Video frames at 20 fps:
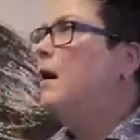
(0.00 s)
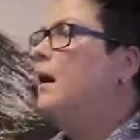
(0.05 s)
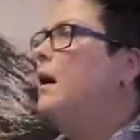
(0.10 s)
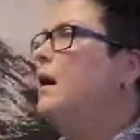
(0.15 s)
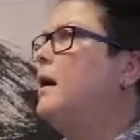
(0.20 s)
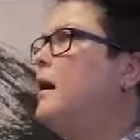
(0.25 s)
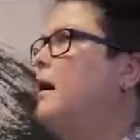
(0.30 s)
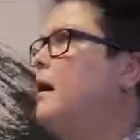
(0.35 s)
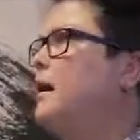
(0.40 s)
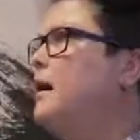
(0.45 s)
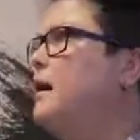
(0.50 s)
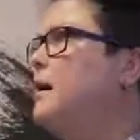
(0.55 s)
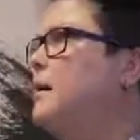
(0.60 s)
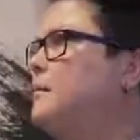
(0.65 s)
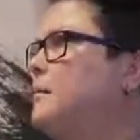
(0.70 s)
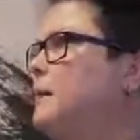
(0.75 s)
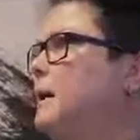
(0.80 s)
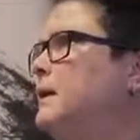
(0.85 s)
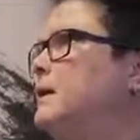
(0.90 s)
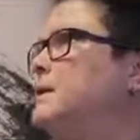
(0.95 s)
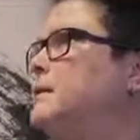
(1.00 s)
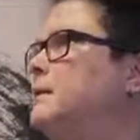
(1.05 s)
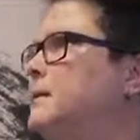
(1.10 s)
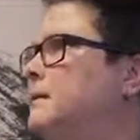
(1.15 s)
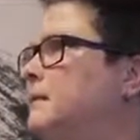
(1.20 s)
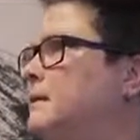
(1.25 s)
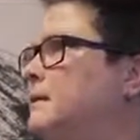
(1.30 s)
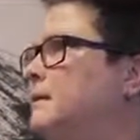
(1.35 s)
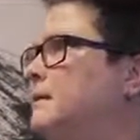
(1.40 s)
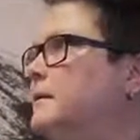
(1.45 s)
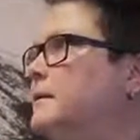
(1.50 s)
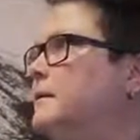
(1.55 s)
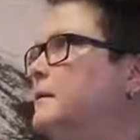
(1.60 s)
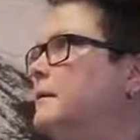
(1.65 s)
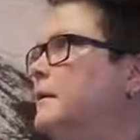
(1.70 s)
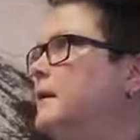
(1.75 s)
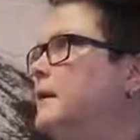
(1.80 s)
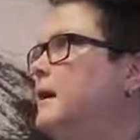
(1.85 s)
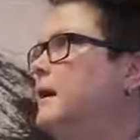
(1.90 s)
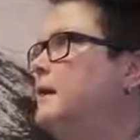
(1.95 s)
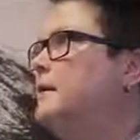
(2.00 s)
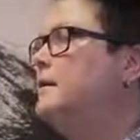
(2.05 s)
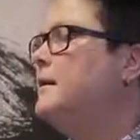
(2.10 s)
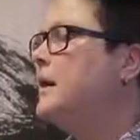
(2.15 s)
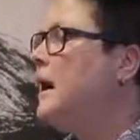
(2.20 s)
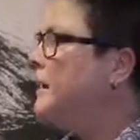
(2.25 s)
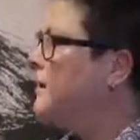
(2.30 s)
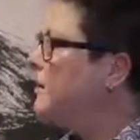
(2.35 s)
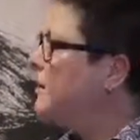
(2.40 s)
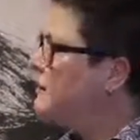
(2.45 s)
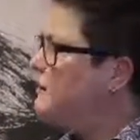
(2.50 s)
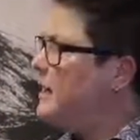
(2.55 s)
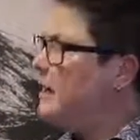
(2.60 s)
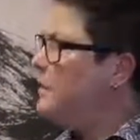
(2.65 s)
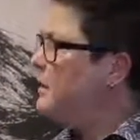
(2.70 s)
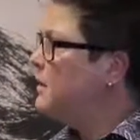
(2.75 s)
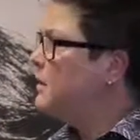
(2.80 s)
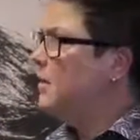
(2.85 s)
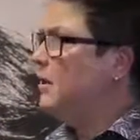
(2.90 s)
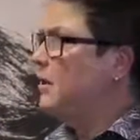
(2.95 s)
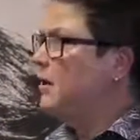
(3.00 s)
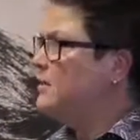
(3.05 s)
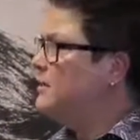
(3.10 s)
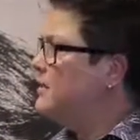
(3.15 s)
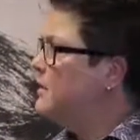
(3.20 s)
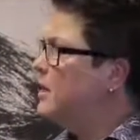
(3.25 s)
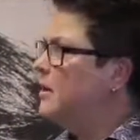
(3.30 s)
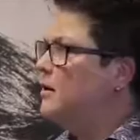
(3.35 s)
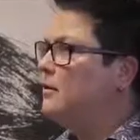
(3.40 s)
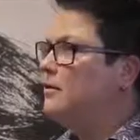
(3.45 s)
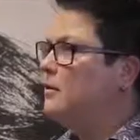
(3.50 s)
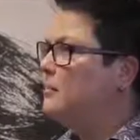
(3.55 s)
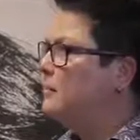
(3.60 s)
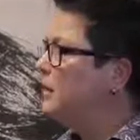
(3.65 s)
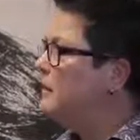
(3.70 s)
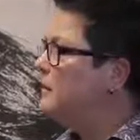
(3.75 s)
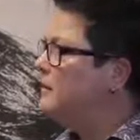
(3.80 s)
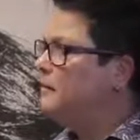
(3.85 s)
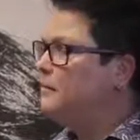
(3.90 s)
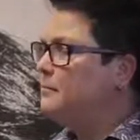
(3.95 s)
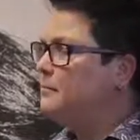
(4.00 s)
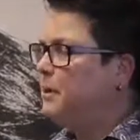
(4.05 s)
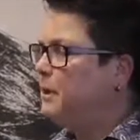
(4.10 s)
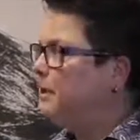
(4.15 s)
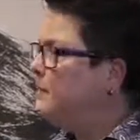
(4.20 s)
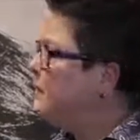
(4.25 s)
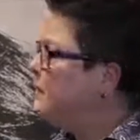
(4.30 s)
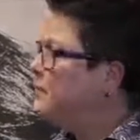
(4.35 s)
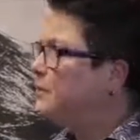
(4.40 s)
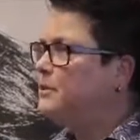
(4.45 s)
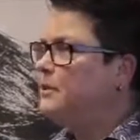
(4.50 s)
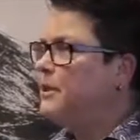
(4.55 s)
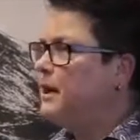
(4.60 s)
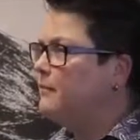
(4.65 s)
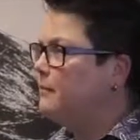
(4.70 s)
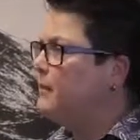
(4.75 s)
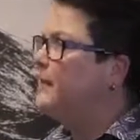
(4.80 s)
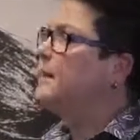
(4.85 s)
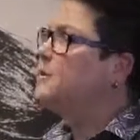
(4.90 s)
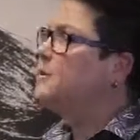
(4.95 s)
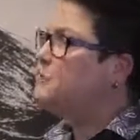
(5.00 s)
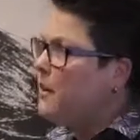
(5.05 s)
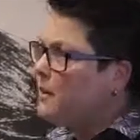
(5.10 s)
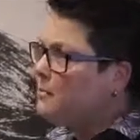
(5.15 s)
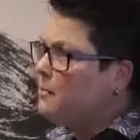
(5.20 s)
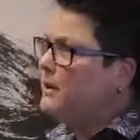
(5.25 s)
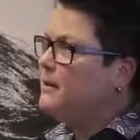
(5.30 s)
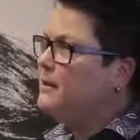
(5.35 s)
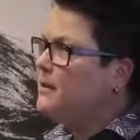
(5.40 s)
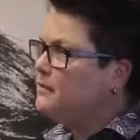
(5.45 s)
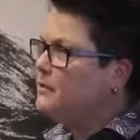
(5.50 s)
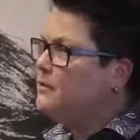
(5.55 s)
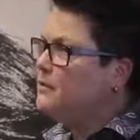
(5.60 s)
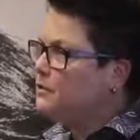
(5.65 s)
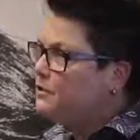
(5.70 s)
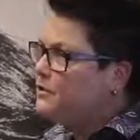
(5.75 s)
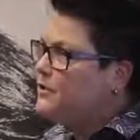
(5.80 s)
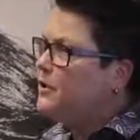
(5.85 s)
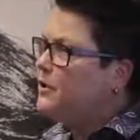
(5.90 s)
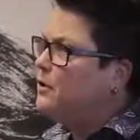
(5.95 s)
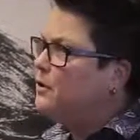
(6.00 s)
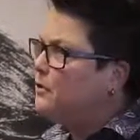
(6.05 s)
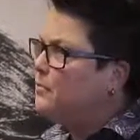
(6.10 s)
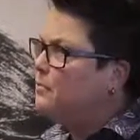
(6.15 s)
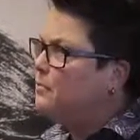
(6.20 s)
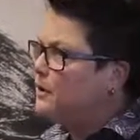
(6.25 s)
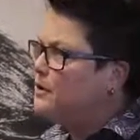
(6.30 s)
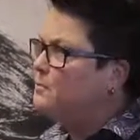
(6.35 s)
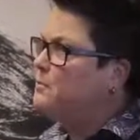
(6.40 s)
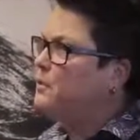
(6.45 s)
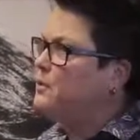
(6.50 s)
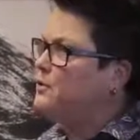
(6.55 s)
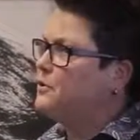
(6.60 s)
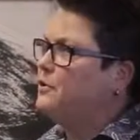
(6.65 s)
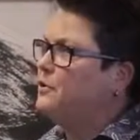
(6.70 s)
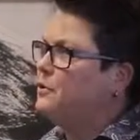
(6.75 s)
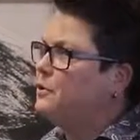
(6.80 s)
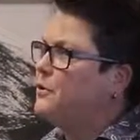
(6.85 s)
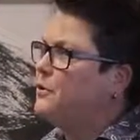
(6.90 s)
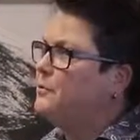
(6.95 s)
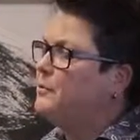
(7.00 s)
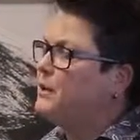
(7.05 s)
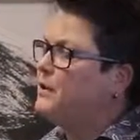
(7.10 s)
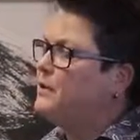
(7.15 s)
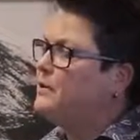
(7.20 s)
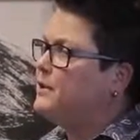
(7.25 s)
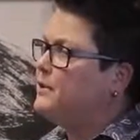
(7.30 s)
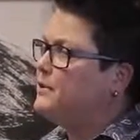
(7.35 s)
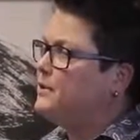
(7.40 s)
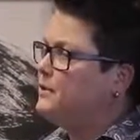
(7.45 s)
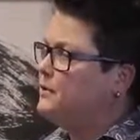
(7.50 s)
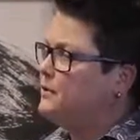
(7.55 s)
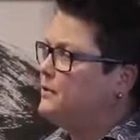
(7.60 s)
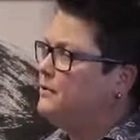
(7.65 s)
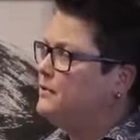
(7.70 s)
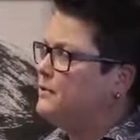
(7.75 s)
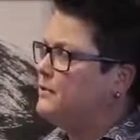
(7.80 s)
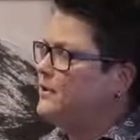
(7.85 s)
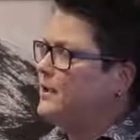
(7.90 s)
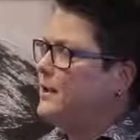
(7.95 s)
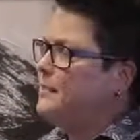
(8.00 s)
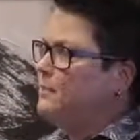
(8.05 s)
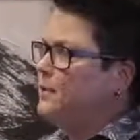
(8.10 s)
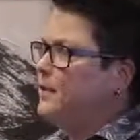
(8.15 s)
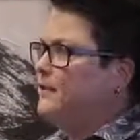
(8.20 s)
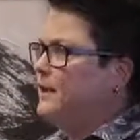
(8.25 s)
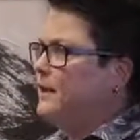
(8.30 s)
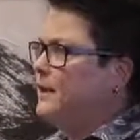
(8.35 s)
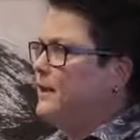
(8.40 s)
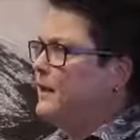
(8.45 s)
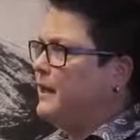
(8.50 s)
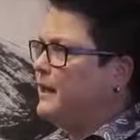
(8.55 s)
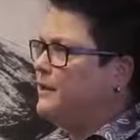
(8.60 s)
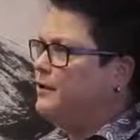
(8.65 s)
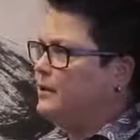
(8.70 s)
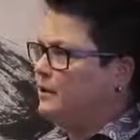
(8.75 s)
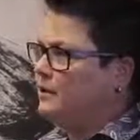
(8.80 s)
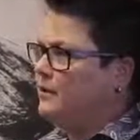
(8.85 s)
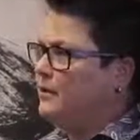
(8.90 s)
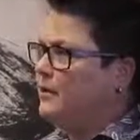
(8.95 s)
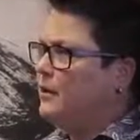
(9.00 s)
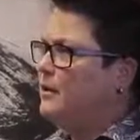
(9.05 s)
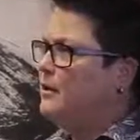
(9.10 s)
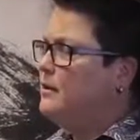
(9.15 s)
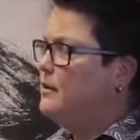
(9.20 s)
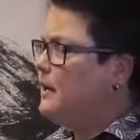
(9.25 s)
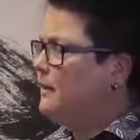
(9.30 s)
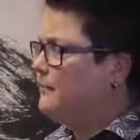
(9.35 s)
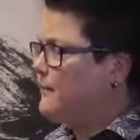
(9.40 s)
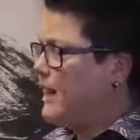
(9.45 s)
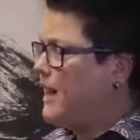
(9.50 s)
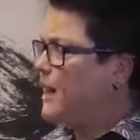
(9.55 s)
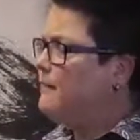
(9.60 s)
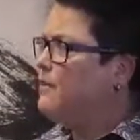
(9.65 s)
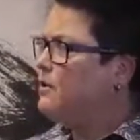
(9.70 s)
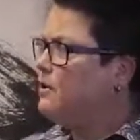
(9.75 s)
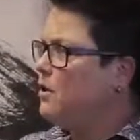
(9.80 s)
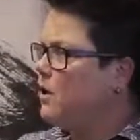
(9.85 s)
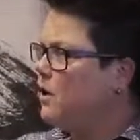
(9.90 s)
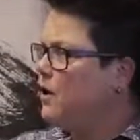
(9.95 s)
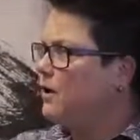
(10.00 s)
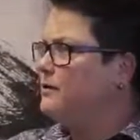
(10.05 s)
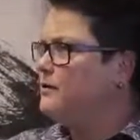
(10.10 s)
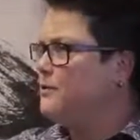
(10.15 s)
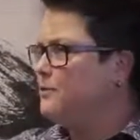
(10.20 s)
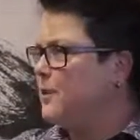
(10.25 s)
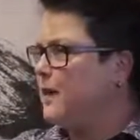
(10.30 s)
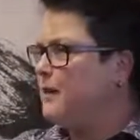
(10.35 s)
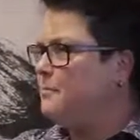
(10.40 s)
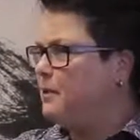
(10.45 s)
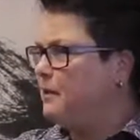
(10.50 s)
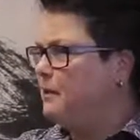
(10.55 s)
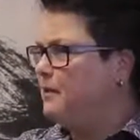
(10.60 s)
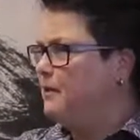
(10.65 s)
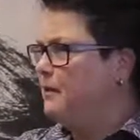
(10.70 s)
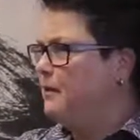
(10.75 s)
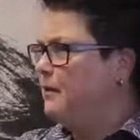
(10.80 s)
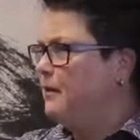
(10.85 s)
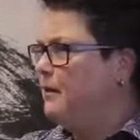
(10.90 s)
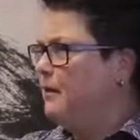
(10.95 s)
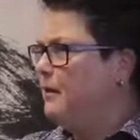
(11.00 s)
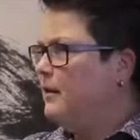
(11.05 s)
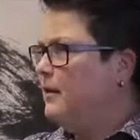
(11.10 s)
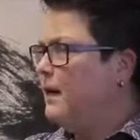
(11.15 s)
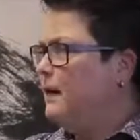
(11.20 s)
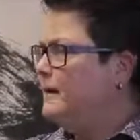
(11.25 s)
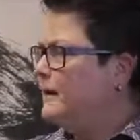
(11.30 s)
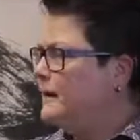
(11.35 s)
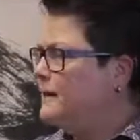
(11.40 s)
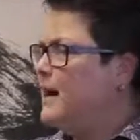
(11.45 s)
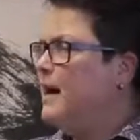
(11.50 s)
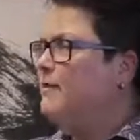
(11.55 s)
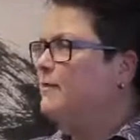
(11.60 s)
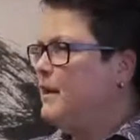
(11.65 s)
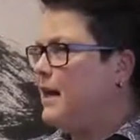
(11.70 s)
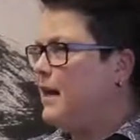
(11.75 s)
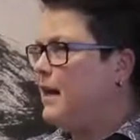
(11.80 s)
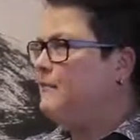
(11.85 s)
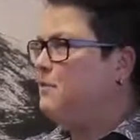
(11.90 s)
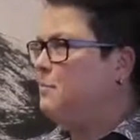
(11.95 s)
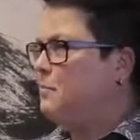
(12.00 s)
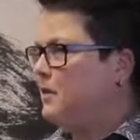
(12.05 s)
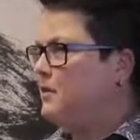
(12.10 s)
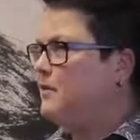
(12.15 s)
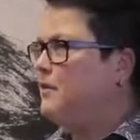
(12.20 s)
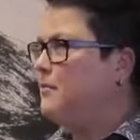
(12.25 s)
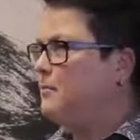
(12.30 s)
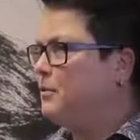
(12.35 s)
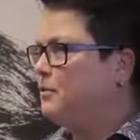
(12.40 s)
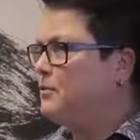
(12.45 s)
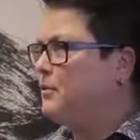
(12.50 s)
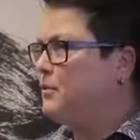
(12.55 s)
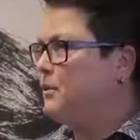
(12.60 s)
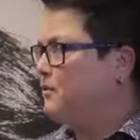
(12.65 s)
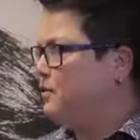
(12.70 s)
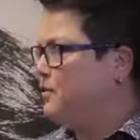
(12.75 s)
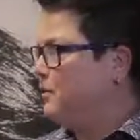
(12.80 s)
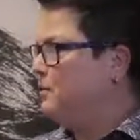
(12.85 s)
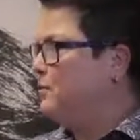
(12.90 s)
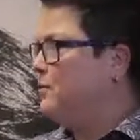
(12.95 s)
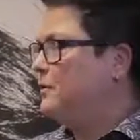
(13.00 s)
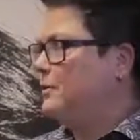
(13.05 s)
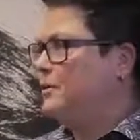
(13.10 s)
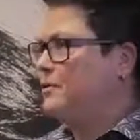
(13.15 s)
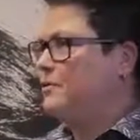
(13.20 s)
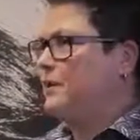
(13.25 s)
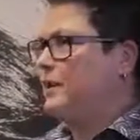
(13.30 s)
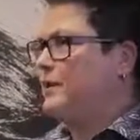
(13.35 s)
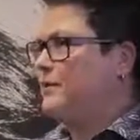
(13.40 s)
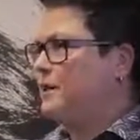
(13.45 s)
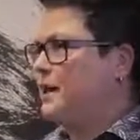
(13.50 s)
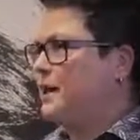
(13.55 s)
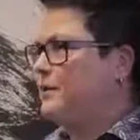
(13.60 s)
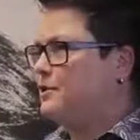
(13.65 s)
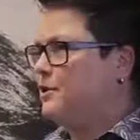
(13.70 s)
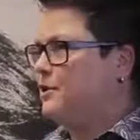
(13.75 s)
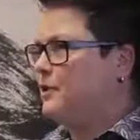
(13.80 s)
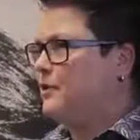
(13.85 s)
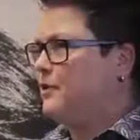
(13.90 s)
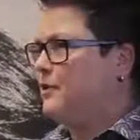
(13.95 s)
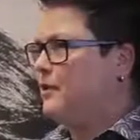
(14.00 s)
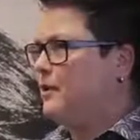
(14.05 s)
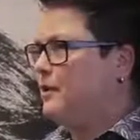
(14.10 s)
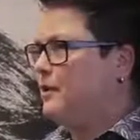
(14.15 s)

Um. Do you have not on debit cards, no. The PIN, PIN number is not, that's why PIN numbers are so much more secure because it's a two-step authentication. You have to have the card and swipe it, and then you have to have the PIN number to continue with the transaction.